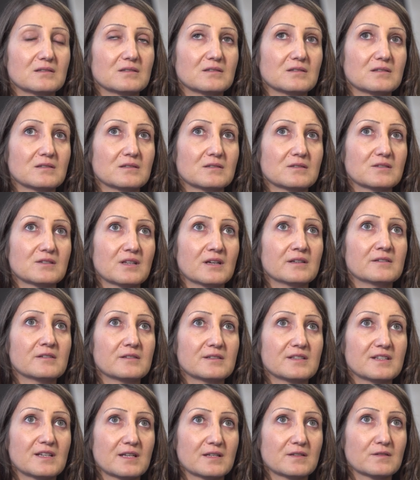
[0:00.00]
the
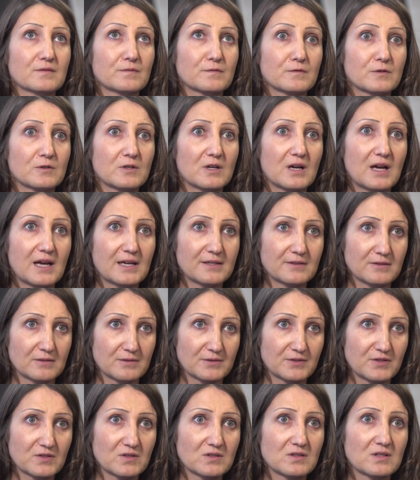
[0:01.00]
standard test for
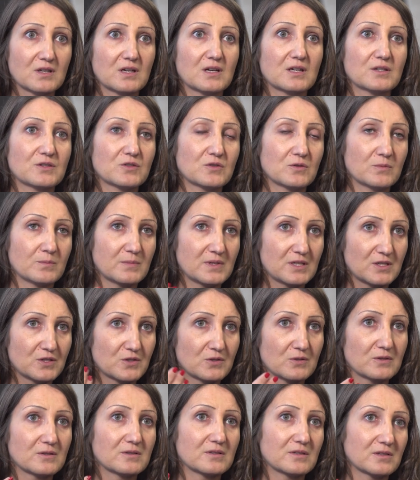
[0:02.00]
adults uh, to
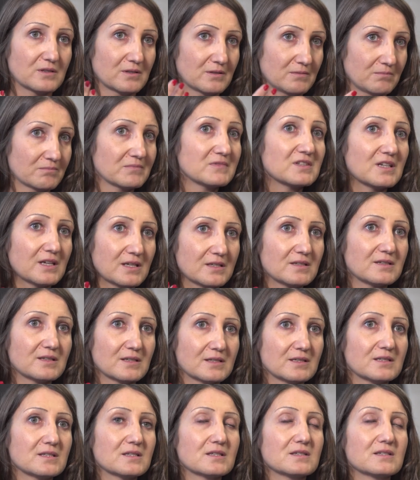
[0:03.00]
measure the taste
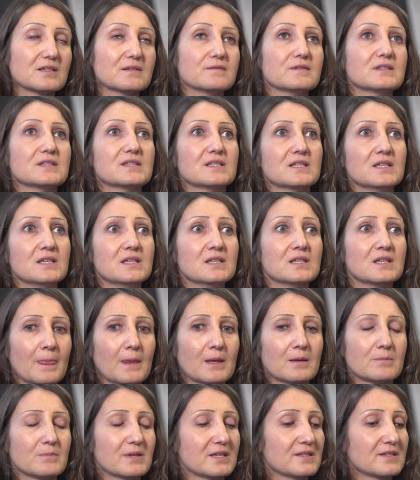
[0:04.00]
sensitivity.
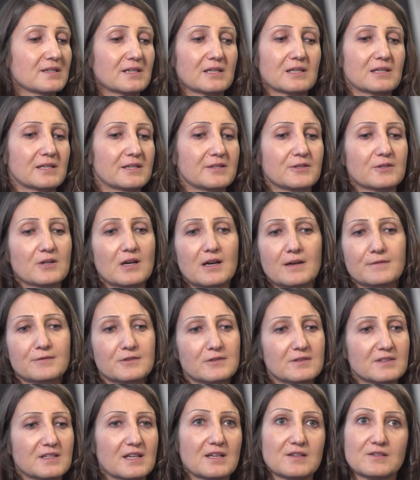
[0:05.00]
Basically, you have
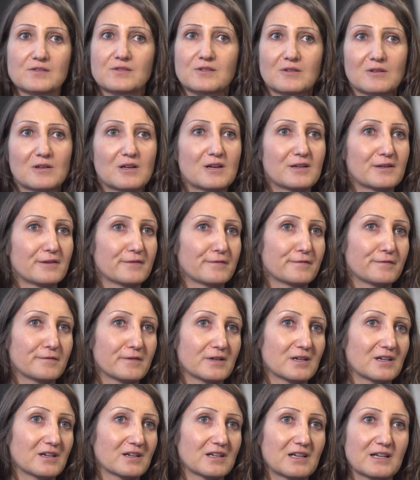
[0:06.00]
to taste a lot of
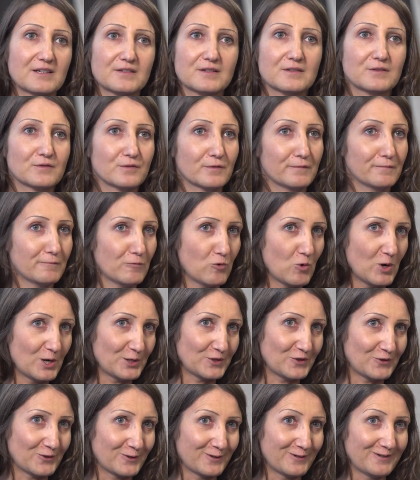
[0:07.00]
uh, glasses of
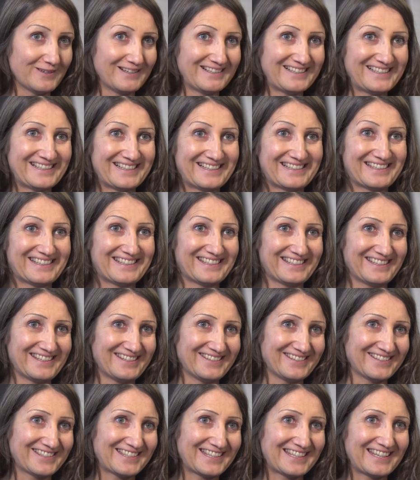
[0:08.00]
water and uh,
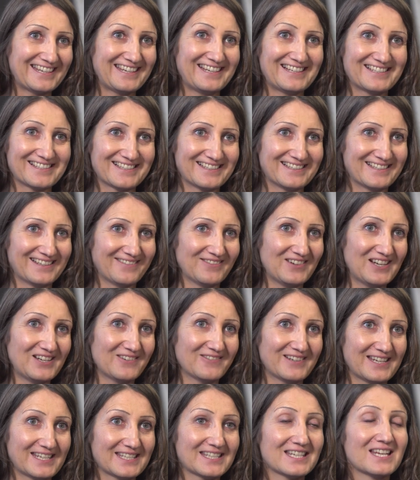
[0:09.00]
use scales and
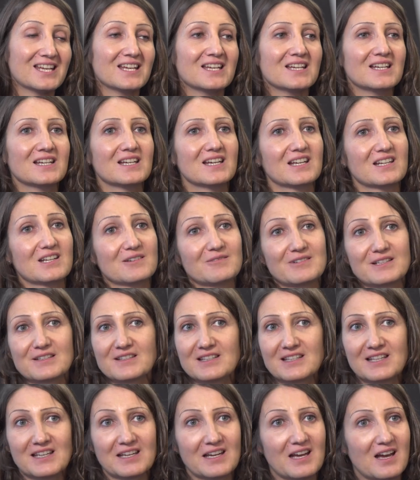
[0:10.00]
evaluate. And I was
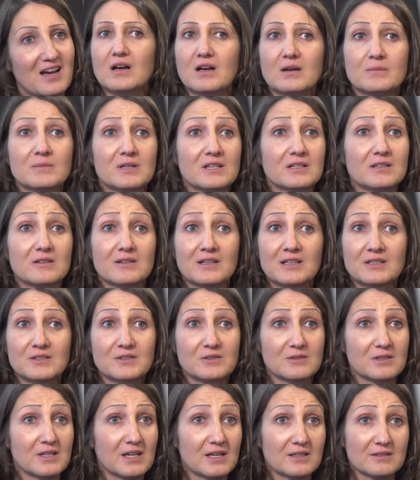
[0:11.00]
thinking, how am I going
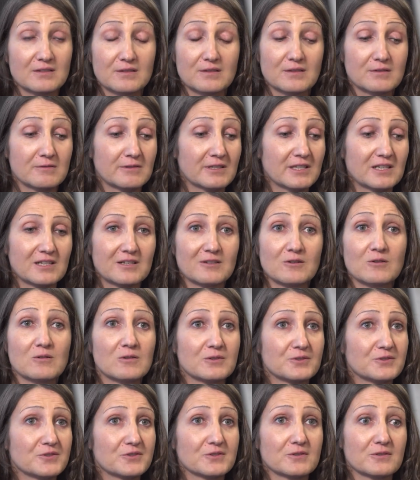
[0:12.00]
to get a
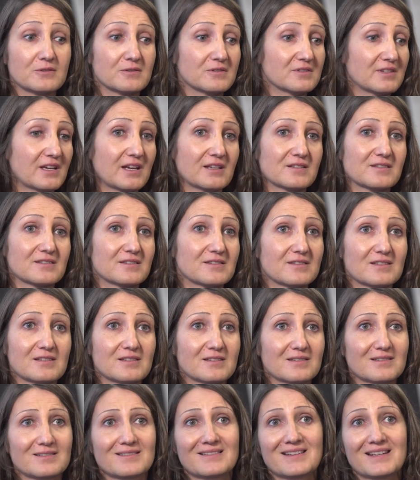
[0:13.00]
three-year-old to taste
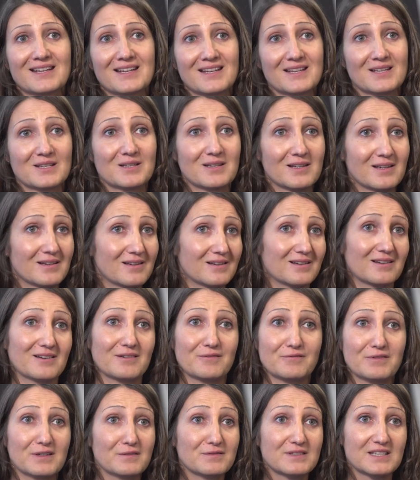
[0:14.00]
uh,
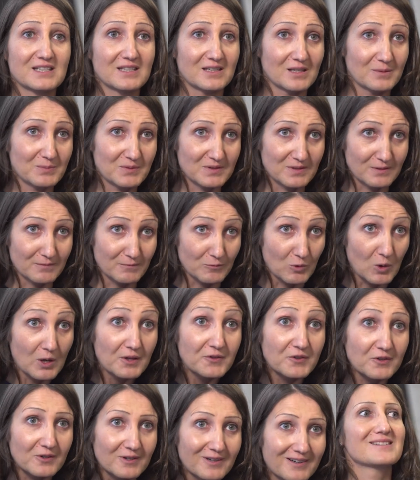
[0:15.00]
50 cups of
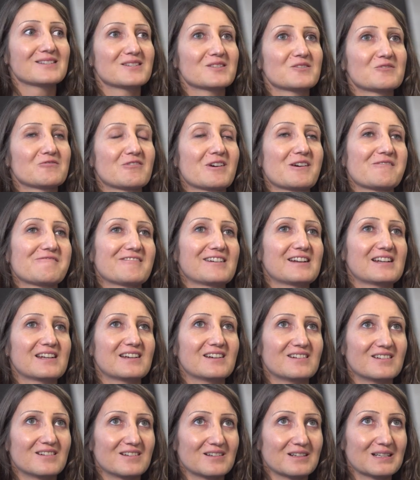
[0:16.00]
water? This is where really
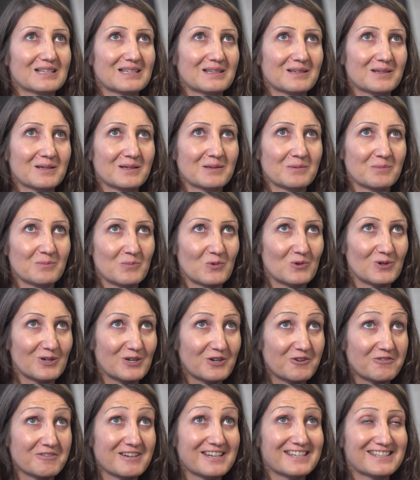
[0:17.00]
our more
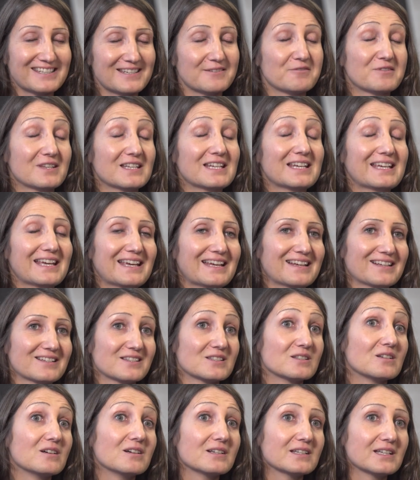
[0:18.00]
creative thinking
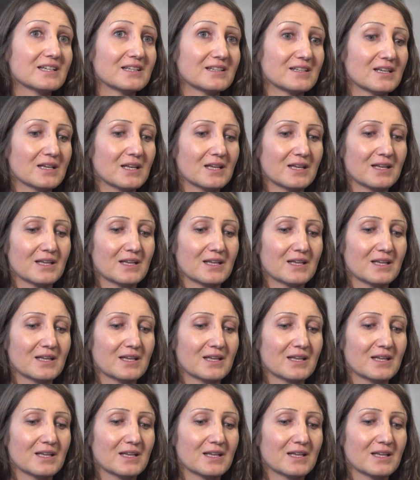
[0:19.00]
started.